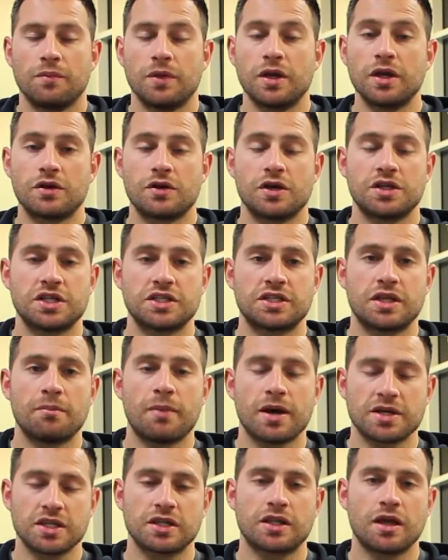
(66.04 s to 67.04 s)
increases the
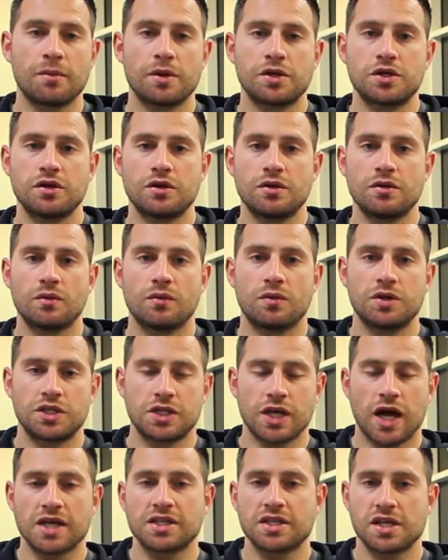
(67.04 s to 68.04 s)
muscle temperature,
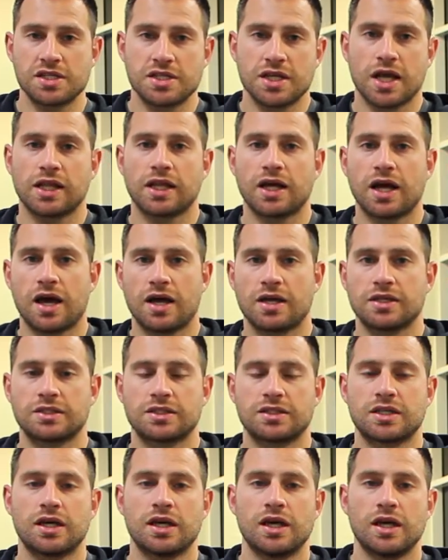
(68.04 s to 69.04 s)
which as a result
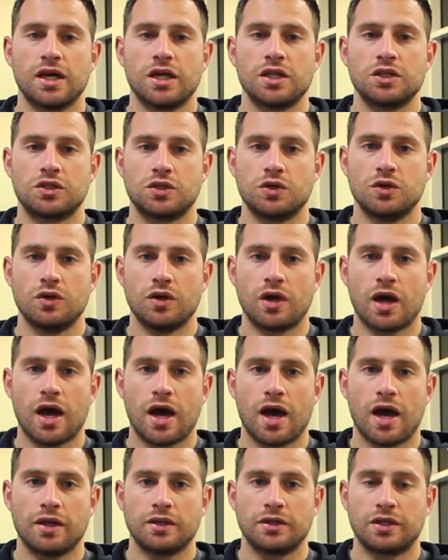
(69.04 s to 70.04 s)
has to
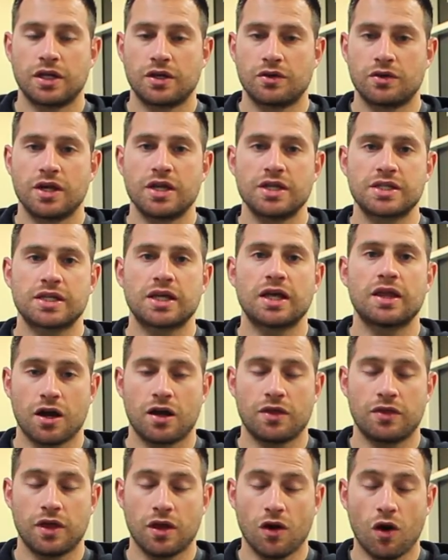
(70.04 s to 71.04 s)
decrease
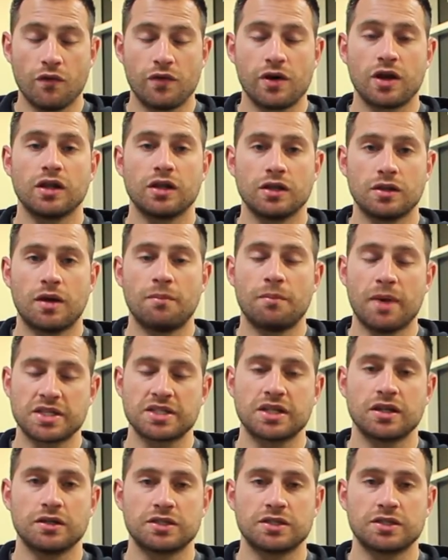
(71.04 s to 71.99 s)
the overall muscle